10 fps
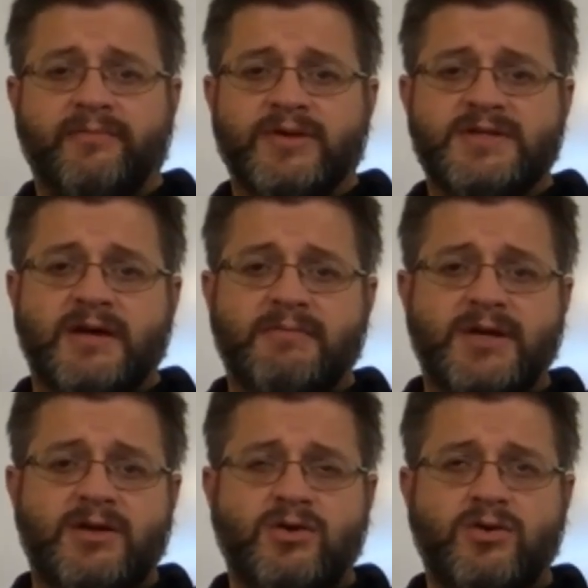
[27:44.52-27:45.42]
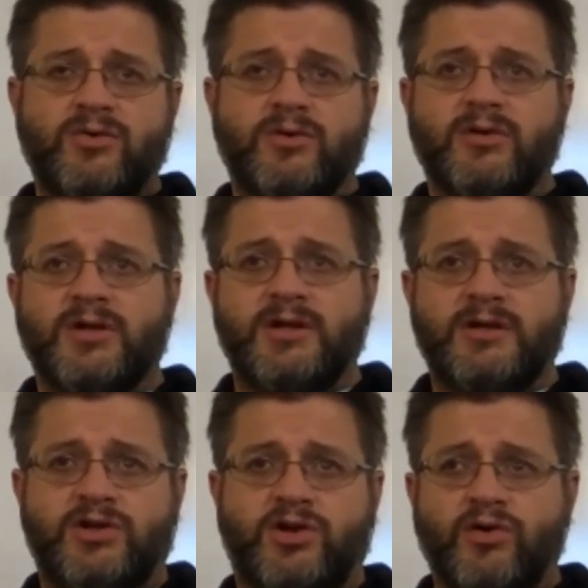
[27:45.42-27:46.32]
somebody who
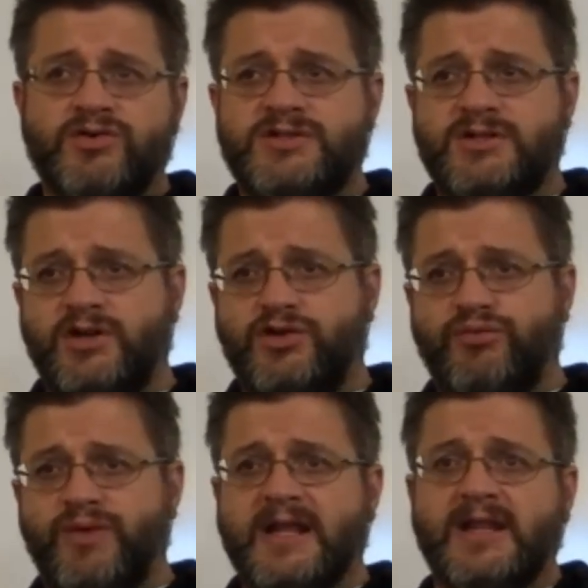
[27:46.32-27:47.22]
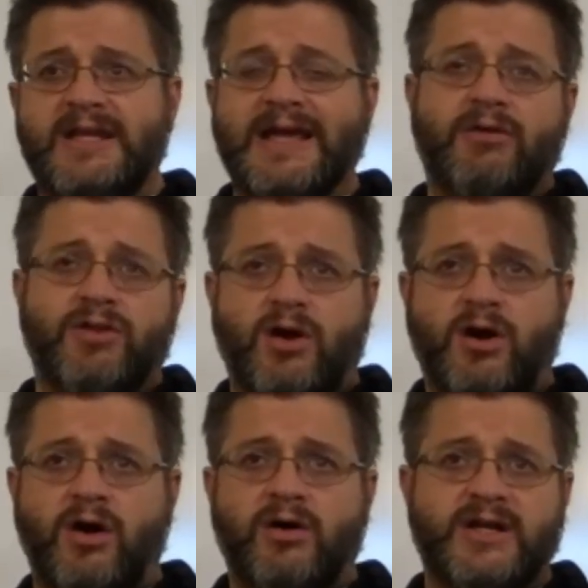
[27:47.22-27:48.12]
goes directly down the
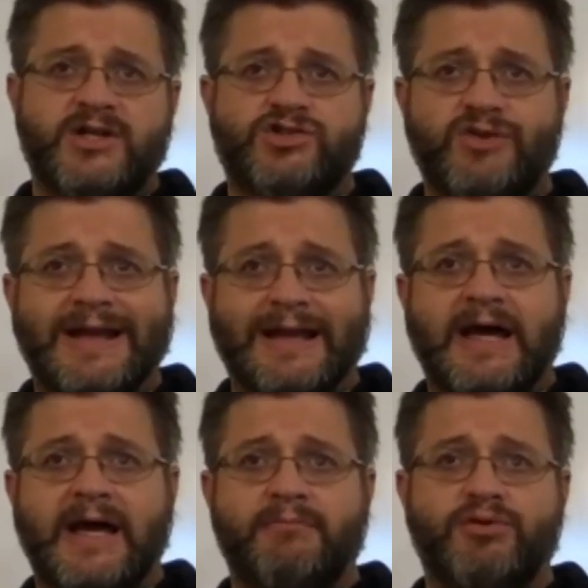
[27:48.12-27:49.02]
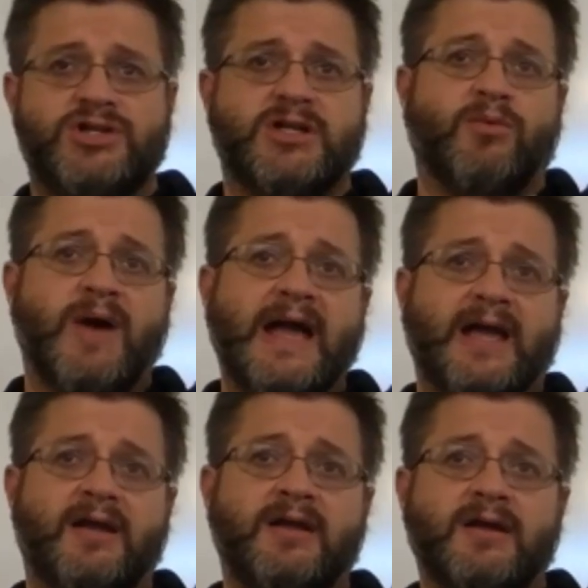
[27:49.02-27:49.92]
hall in a straight line pushing the
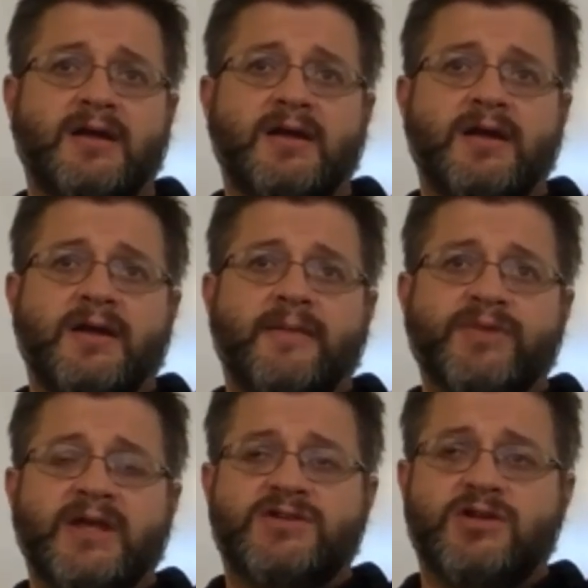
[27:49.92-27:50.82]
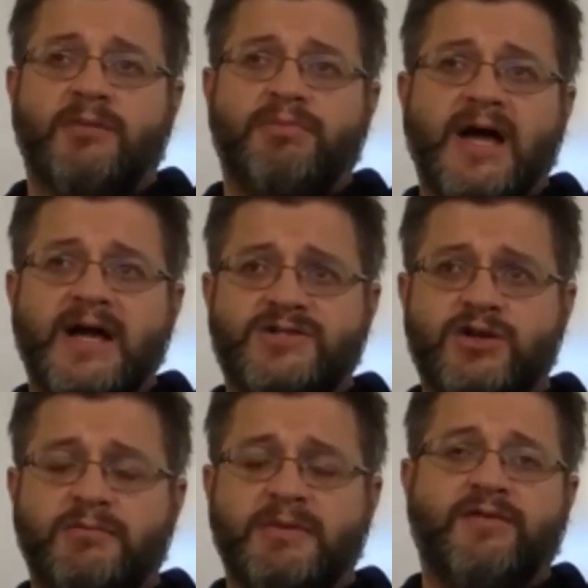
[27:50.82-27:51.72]
wagon is going to apply a
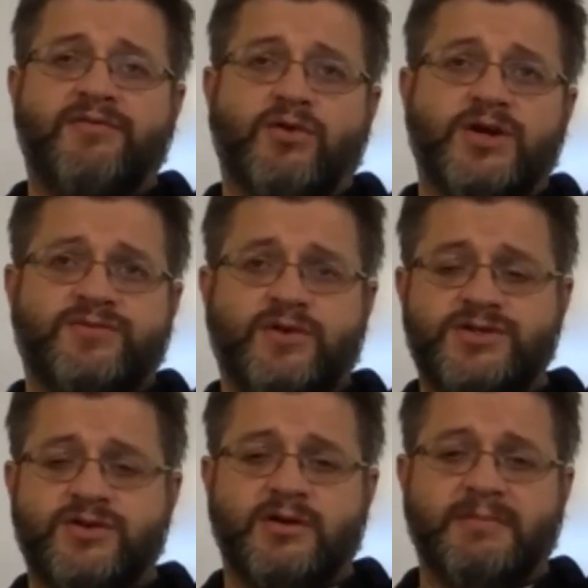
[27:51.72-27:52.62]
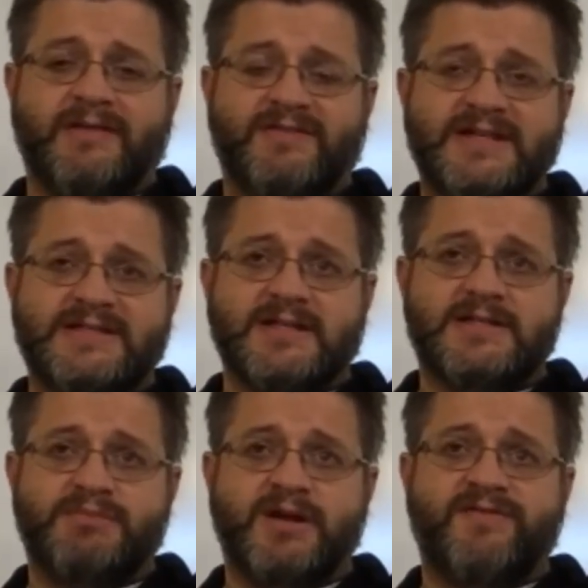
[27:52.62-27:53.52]
certain amount of force for a certain amount of
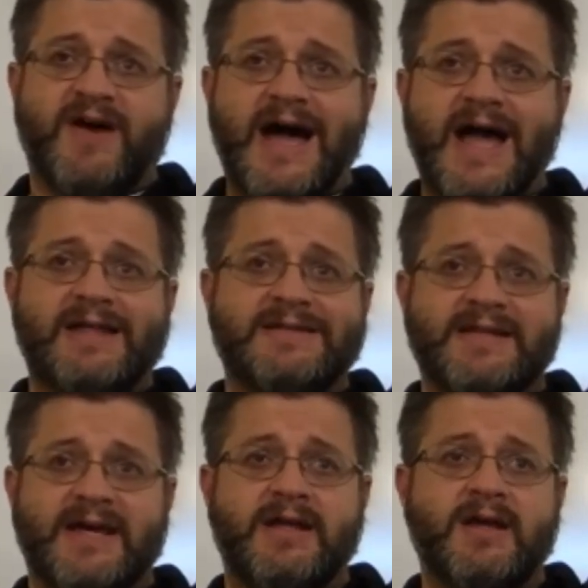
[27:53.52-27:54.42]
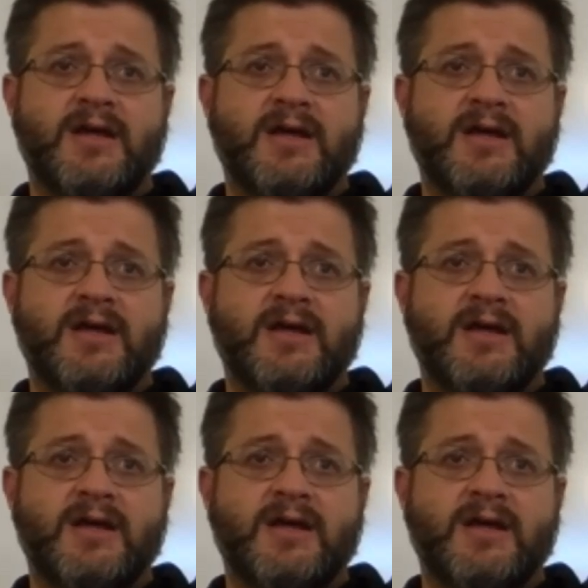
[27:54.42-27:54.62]
distance. But if I instead